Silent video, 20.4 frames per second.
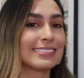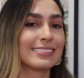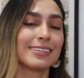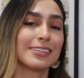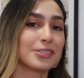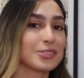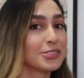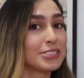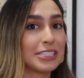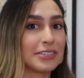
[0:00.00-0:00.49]
It's
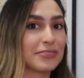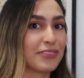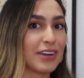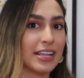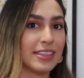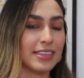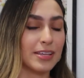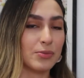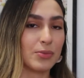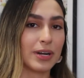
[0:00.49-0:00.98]
a little
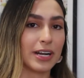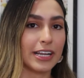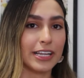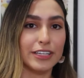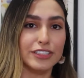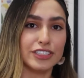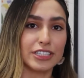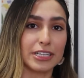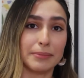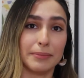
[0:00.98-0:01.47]
different than what I
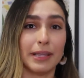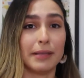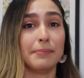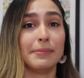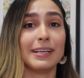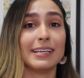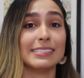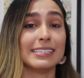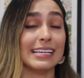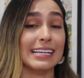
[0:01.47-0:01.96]
usually make
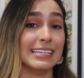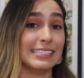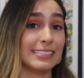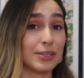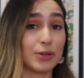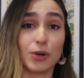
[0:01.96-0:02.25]
because it is